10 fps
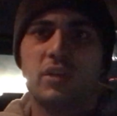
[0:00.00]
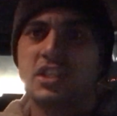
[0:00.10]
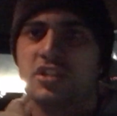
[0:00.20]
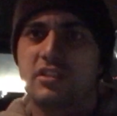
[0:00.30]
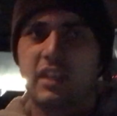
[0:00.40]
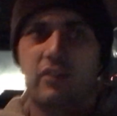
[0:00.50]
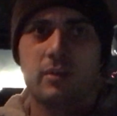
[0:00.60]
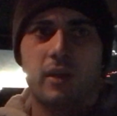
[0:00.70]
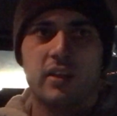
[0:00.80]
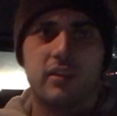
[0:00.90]
windshields
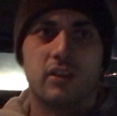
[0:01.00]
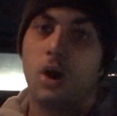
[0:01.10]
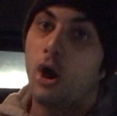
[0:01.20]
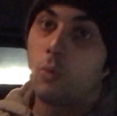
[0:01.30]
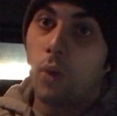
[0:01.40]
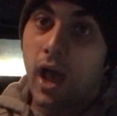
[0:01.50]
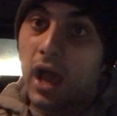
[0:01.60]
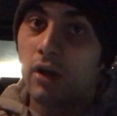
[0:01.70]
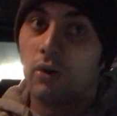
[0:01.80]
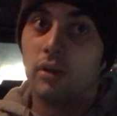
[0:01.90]
every month? Oh,
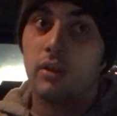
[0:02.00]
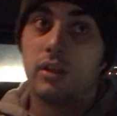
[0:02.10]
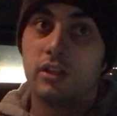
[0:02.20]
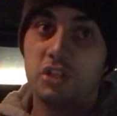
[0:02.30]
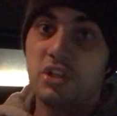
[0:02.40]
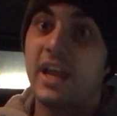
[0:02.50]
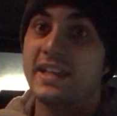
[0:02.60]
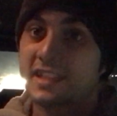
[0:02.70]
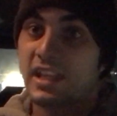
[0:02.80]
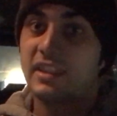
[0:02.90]
wow. You
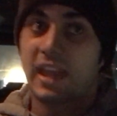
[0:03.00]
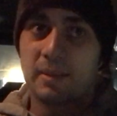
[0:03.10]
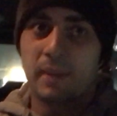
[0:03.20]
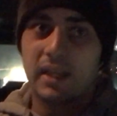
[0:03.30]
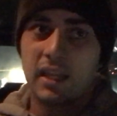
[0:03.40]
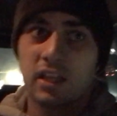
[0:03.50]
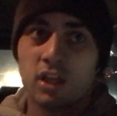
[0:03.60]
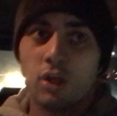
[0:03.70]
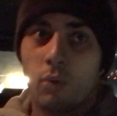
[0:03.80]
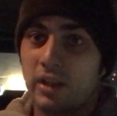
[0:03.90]
guys get that many?
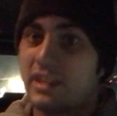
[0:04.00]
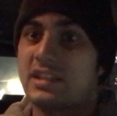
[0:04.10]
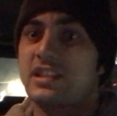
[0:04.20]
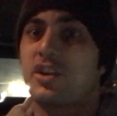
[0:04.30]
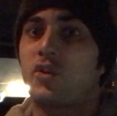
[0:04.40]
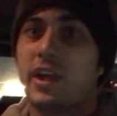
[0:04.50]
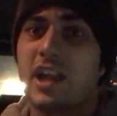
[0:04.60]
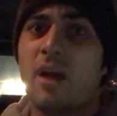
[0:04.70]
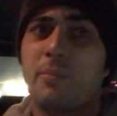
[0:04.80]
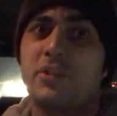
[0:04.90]
Well, this is a great
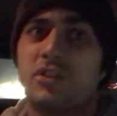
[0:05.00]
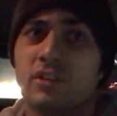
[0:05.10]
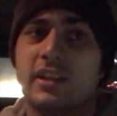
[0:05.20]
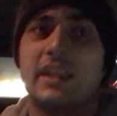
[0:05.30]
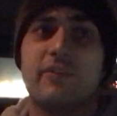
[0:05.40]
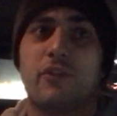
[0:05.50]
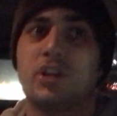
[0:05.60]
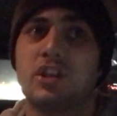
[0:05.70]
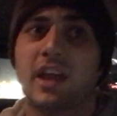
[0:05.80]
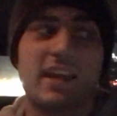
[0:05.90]
opportunity for
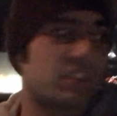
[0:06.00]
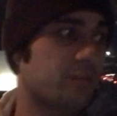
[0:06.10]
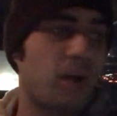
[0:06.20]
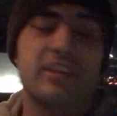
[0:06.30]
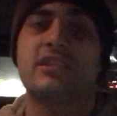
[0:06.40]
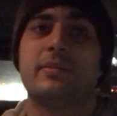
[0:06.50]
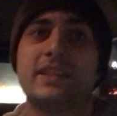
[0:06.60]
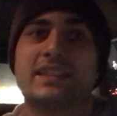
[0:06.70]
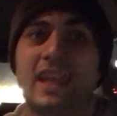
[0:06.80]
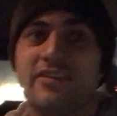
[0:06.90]
you guys to possibly
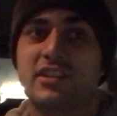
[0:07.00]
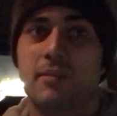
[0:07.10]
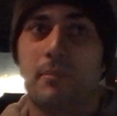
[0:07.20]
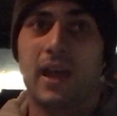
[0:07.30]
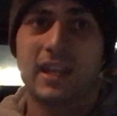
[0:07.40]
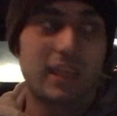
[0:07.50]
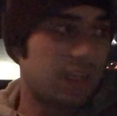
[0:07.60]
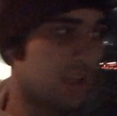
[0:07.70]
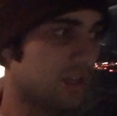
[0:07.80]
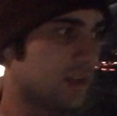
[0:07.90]
save some money
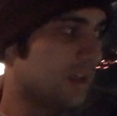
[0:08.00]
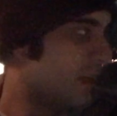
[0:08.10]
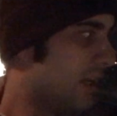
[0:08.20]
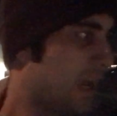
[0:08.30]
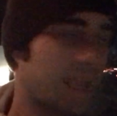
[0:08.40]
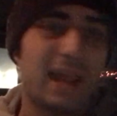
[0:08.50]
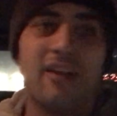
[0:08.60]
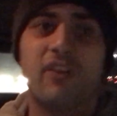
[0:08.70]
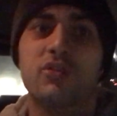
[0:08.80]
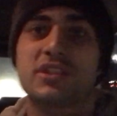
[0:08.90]
and
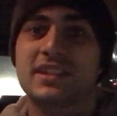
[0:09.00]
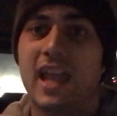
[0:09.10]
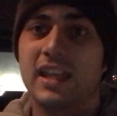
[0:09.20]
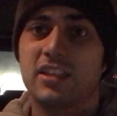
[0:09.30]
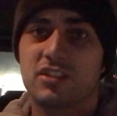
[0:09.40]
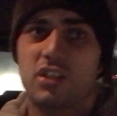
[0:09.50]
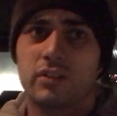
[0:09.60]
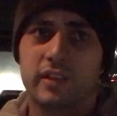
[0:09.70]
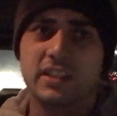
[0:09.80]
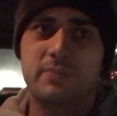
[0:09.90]
have outstanding
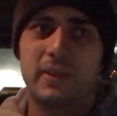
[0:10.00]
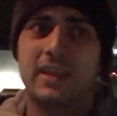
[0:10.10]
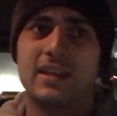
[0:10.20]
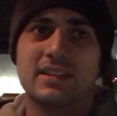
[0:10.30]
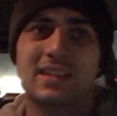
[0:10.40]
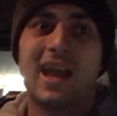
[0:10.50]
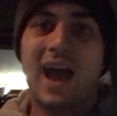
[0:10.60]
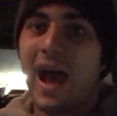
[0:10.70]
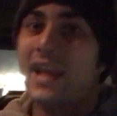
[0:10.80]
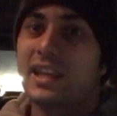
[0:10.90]
service, because
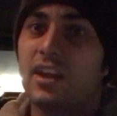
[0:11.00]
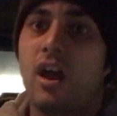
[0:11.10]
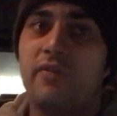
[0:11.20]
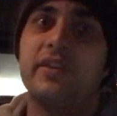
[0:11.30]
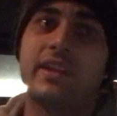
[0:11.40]
I can offer